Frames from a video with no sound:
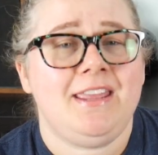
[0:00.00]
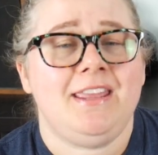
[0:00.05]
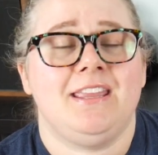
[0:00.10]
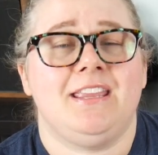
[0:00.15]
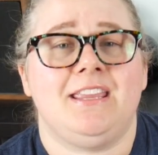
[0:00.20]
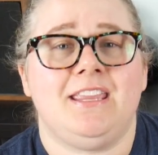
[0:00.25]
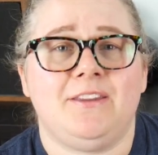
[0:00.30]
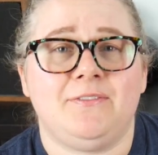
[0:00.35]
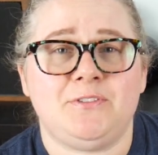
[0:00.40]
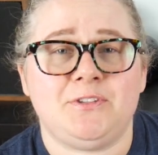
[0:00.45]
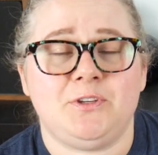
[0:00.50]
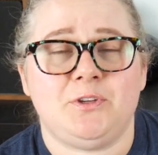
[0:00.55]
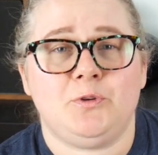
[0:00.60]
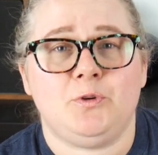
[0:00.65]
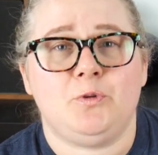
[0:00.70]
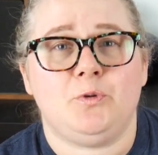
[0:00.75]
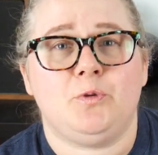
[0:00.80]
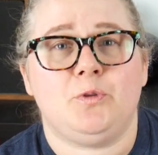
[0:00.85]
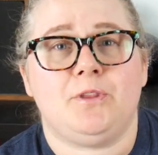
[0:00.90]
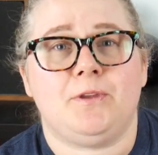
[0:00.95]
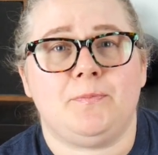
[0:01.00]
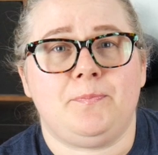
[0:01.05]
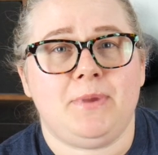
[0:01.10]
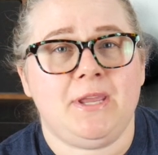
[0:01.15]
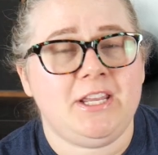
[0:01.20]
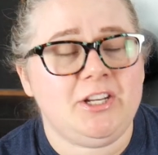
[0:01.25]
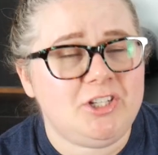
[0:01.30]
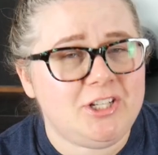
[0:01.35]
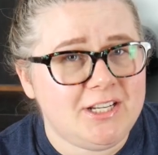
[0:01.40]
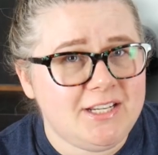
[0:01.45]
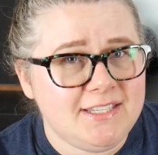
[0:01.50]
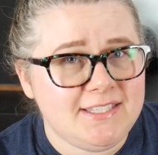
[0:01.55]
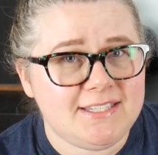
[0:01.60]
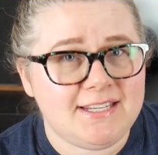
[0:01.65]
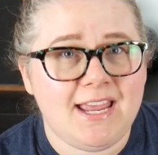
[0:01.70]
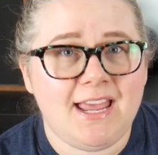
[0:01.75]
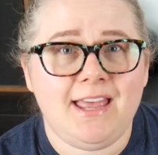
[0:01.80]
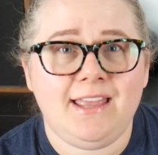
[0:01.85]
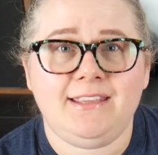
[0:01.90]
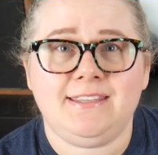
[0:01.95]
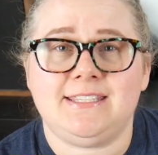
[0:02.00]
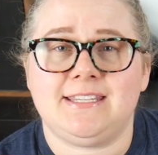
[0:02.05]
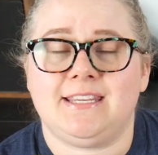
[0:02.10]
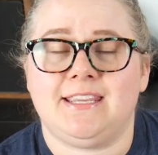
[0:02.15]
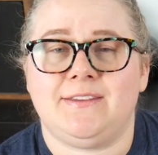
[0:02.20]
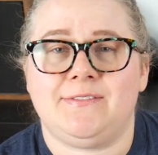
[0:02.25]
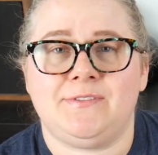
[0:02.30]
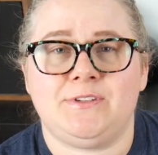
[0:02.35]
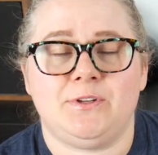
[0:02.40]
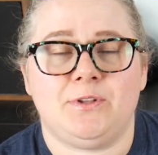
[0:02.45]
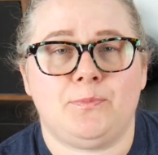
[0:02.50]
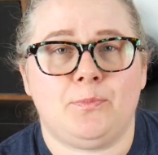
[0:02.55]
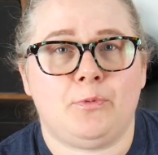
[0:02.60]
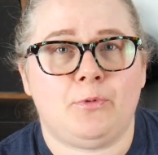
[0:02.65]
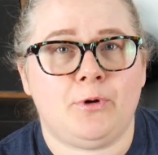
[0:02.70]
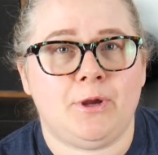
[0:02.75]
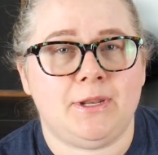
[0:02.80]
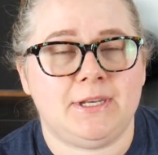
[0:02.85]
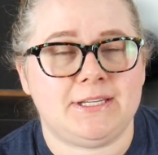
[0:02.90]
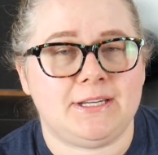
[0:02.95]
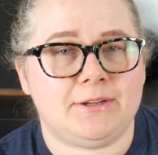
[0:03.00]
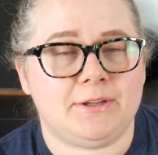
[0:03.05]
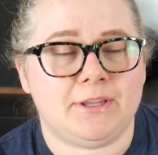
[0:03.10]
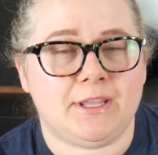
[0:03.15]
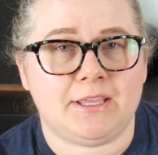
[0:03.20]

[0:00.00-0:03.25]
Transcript: It gives you the pitching stats, it gives you the point down,